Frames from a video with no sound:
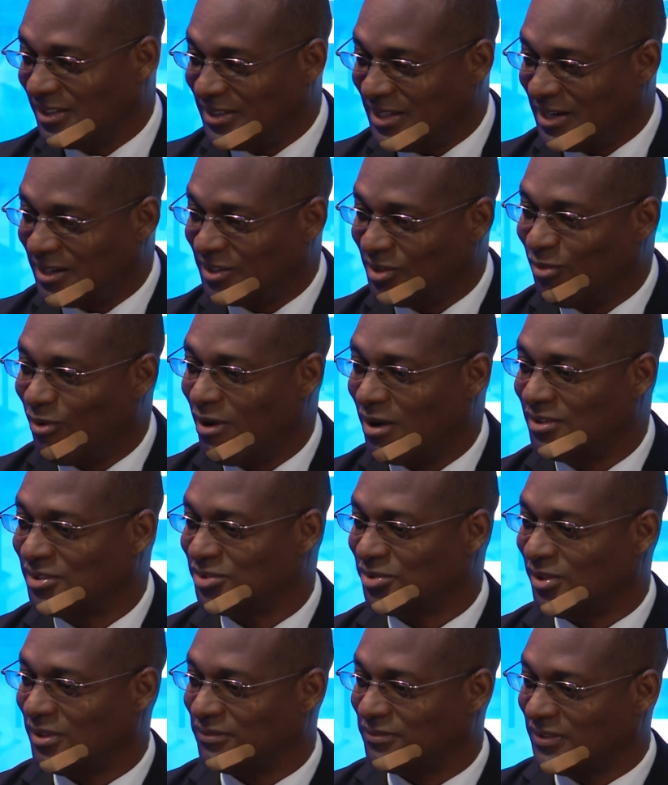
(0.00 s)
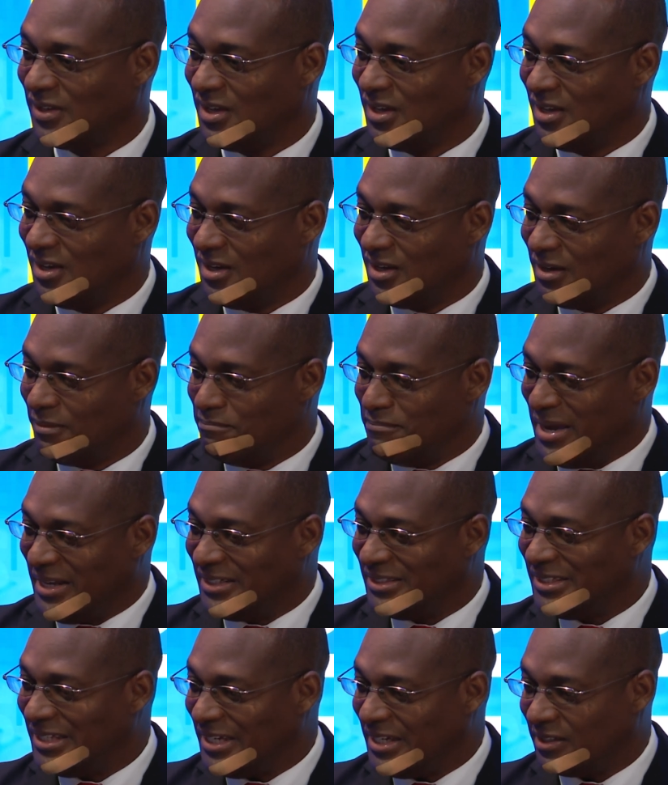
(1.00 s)
They're the ones who have
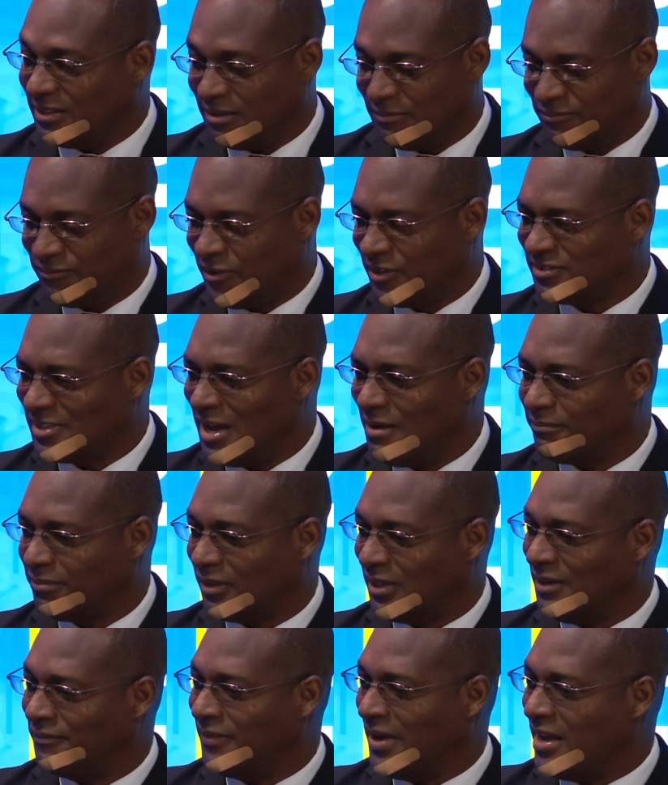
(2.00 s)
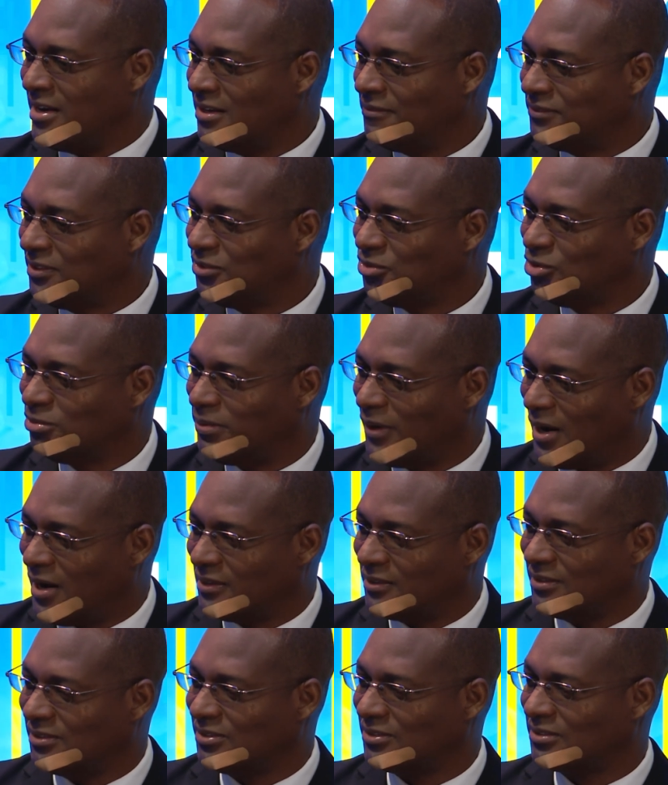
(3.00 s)
maintain, for example, if any of the two
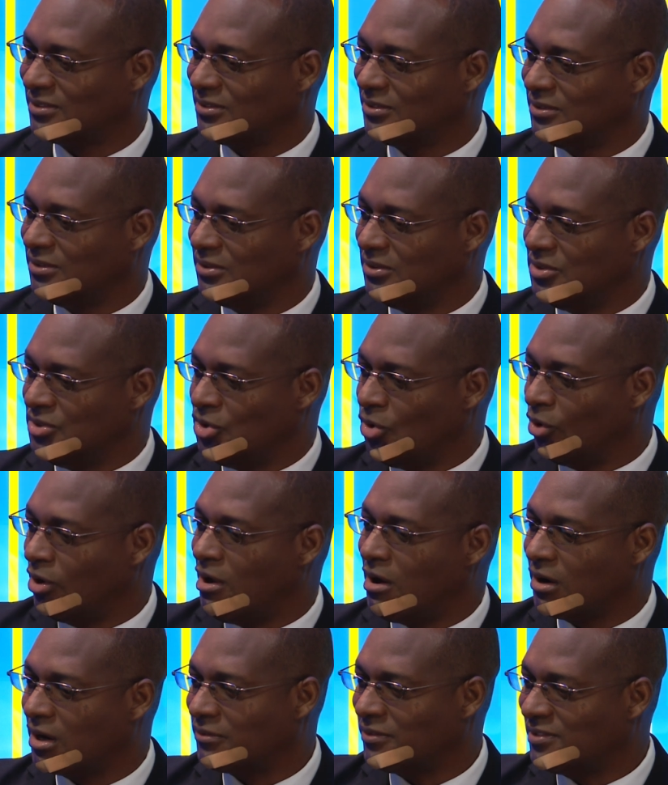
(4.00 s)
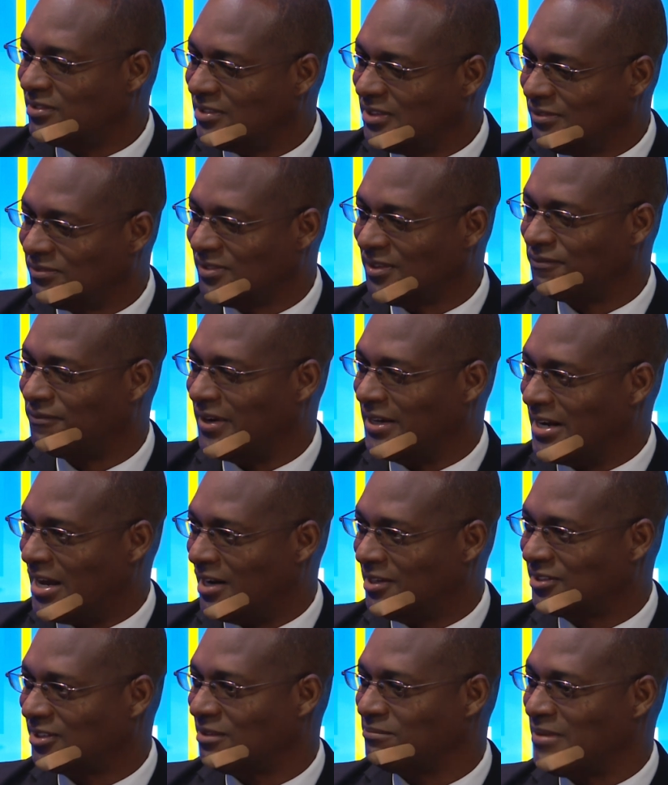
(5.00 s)
parties no longer receive the
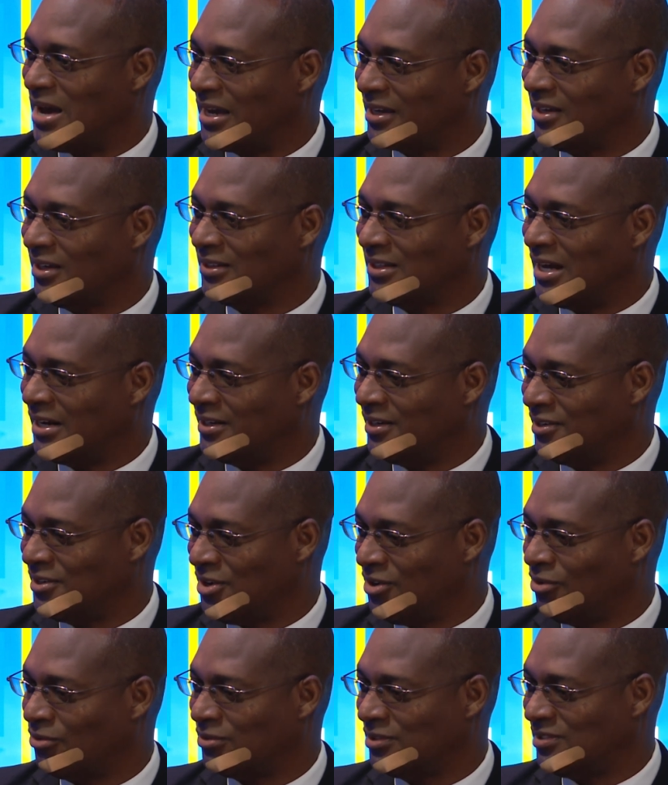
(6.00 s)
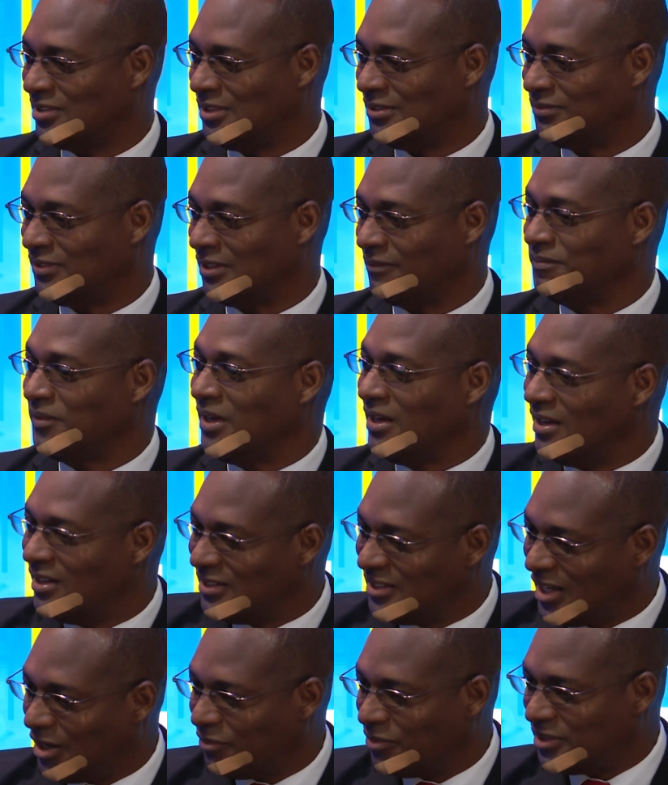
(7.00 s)
financial backing that they're now receiving,
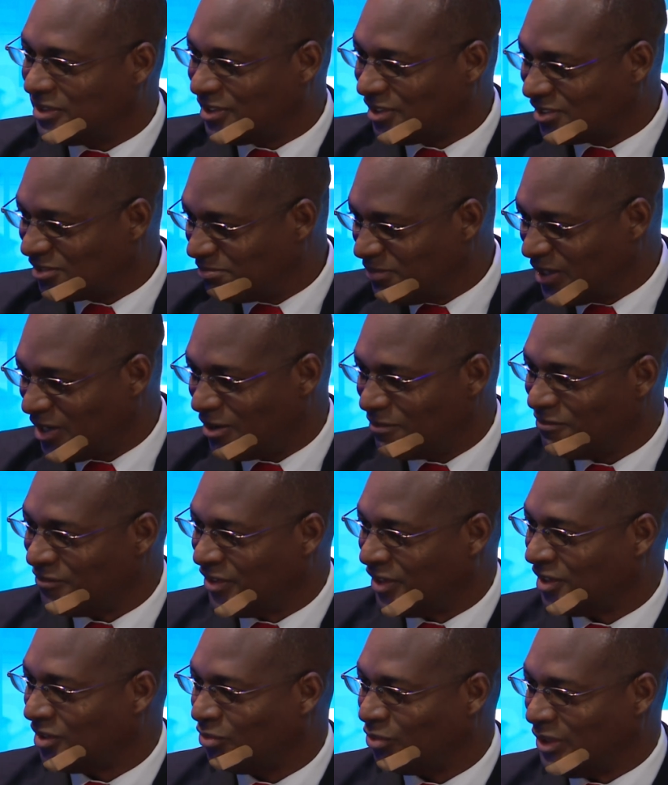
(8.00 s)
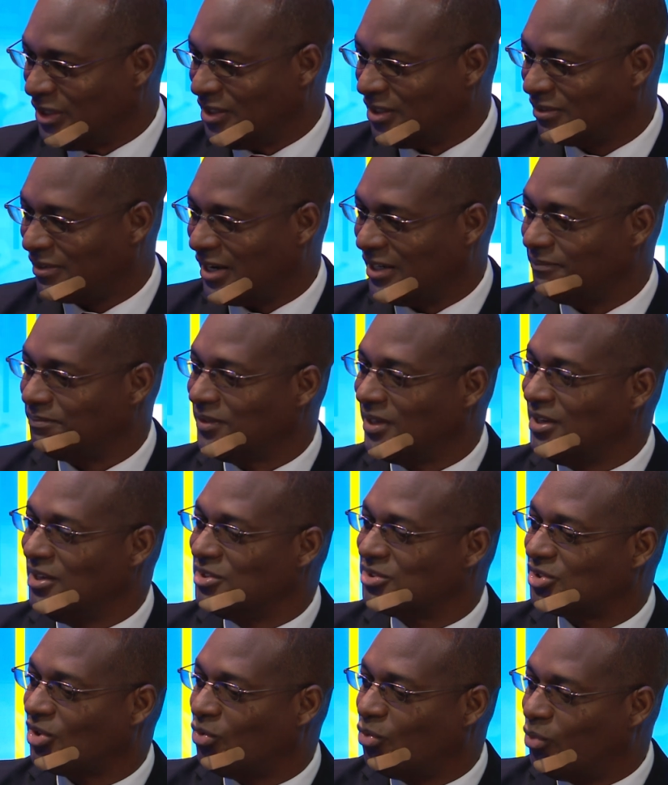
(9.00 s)
they would just become very weak, right?
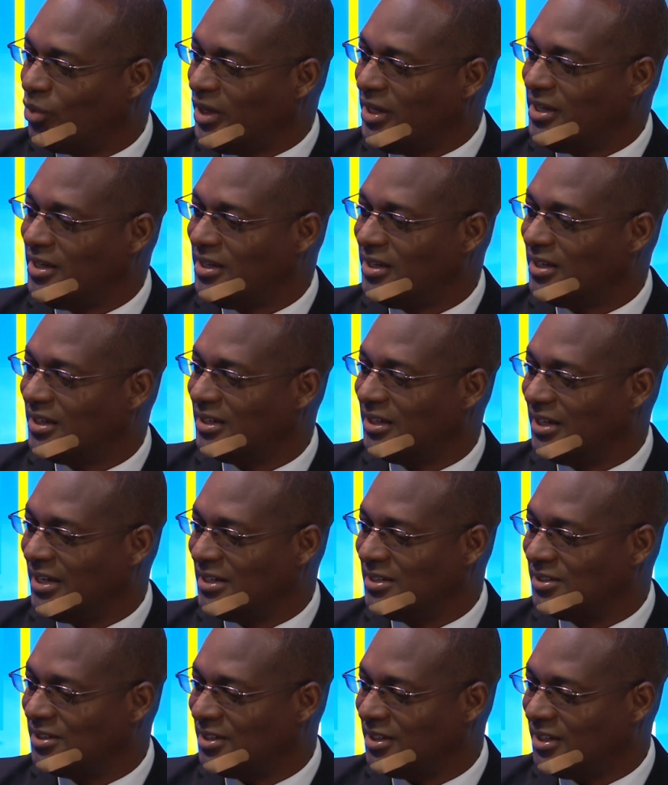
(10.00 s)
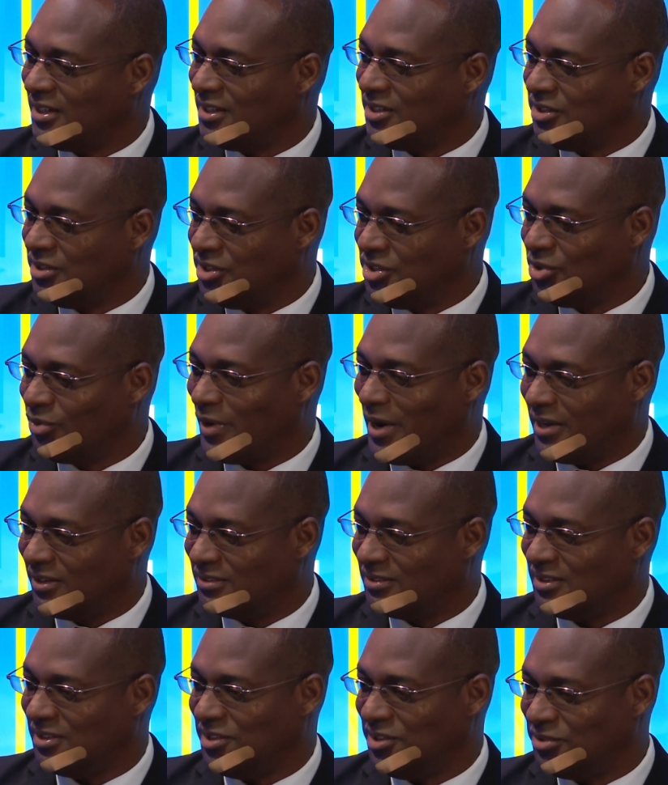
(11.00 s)
So we, in the
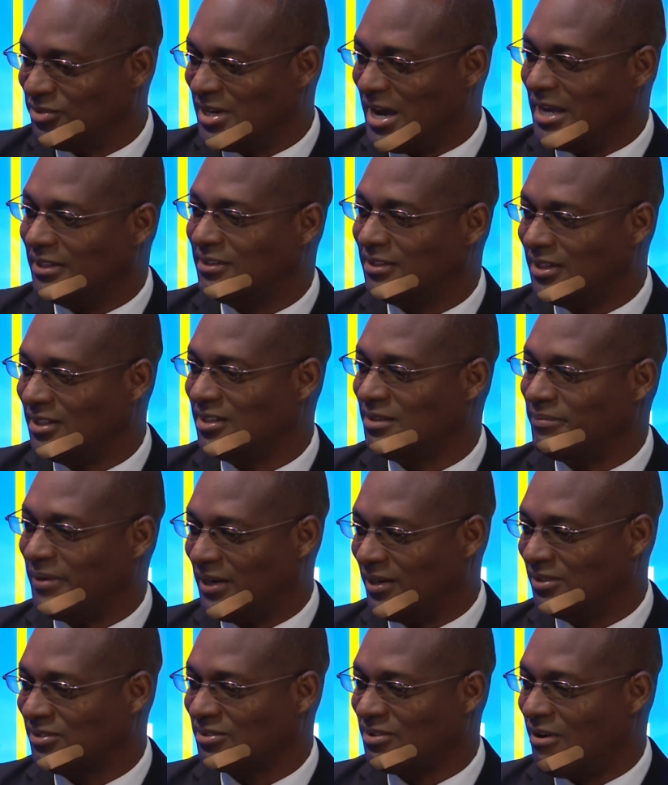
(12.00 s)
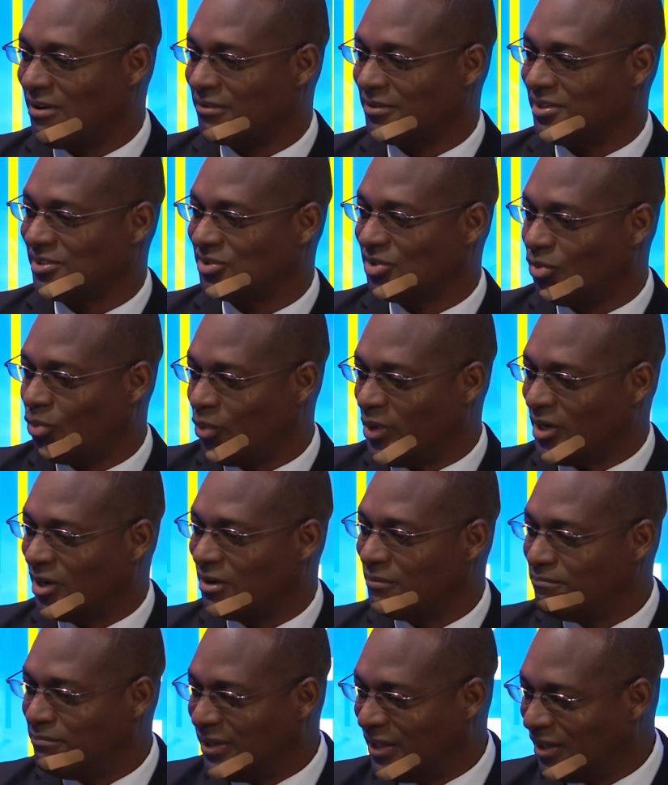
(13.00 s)
UIC, the United Independence Congress, we
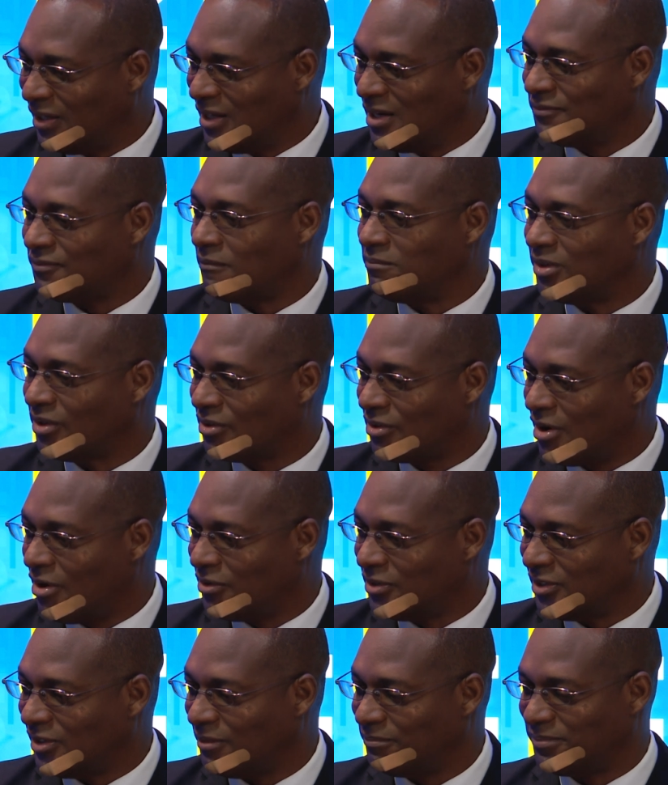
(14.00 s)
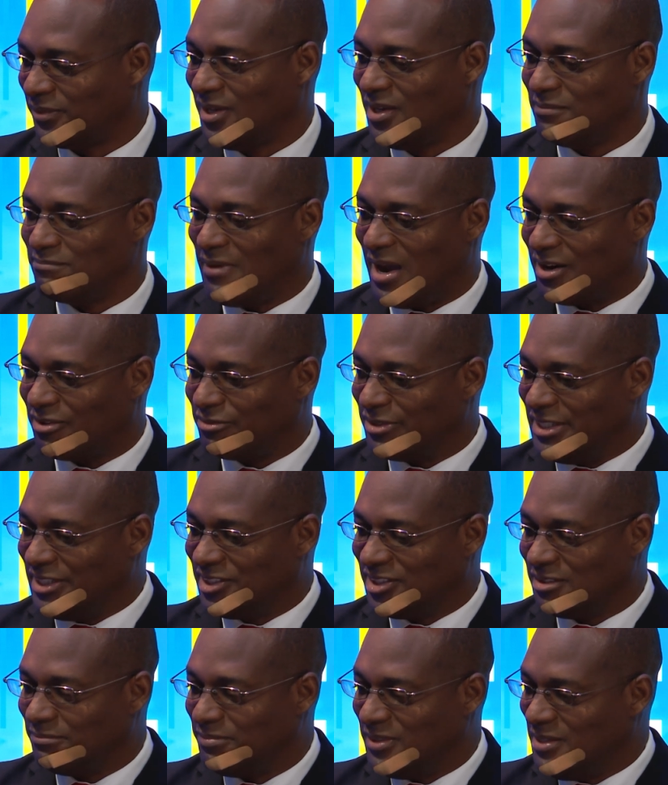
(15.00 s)
are building from the ground up by
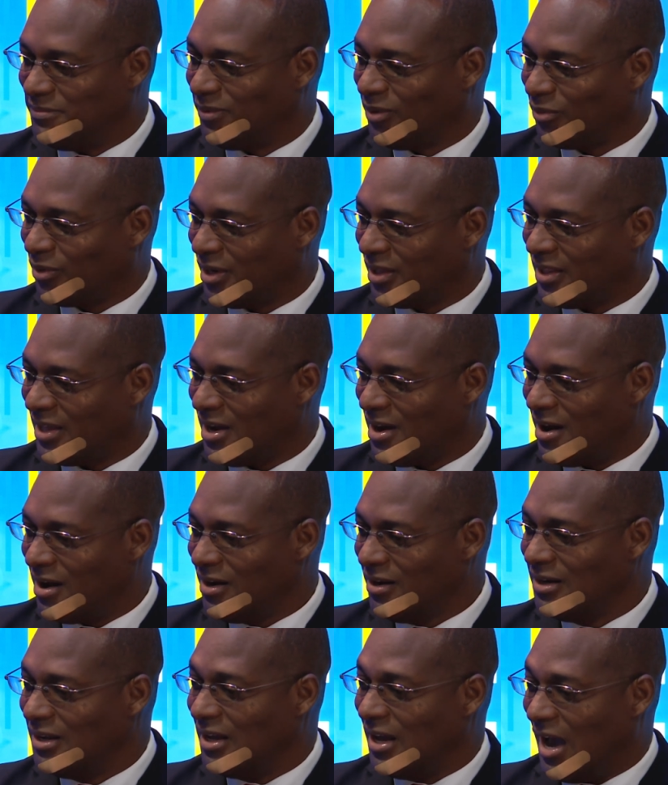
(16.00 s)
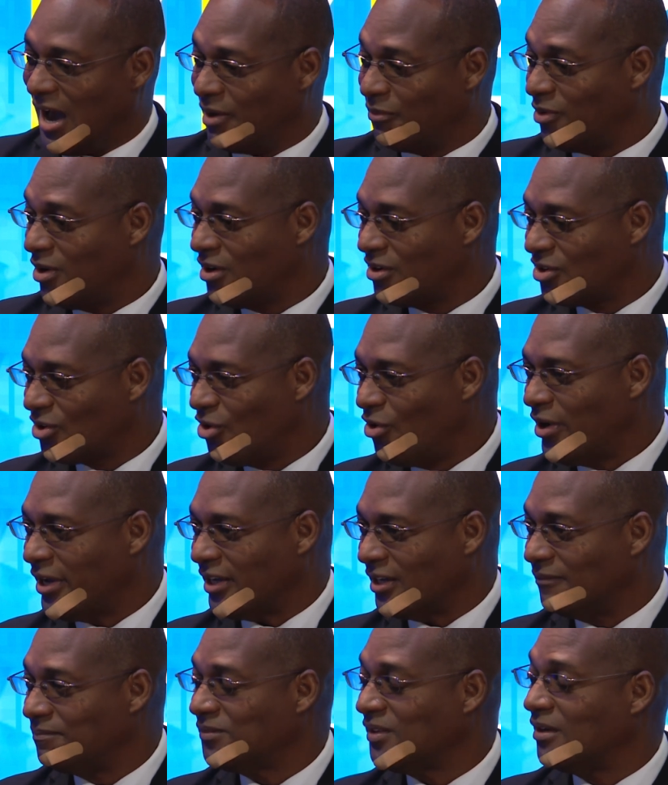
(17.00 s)
reaching people where they are, and we're
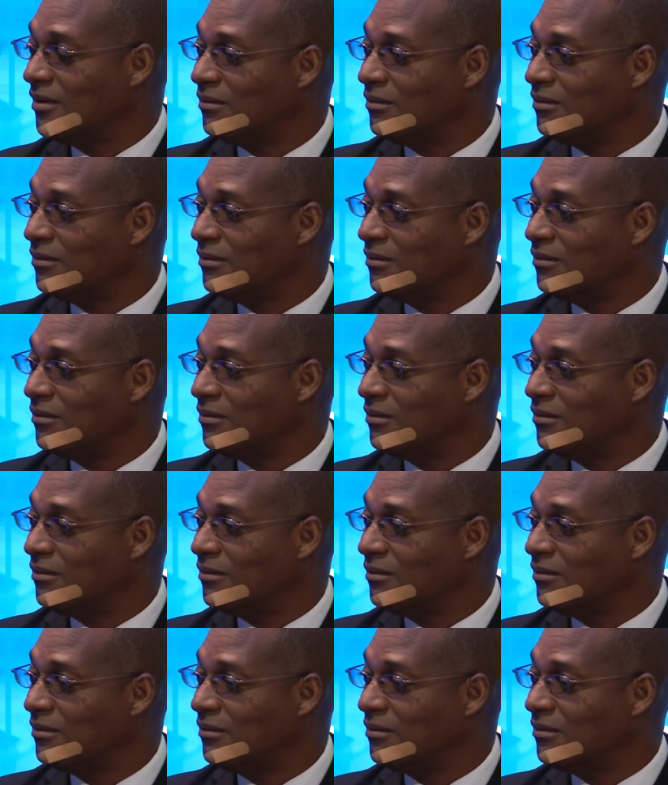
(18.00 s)
growing.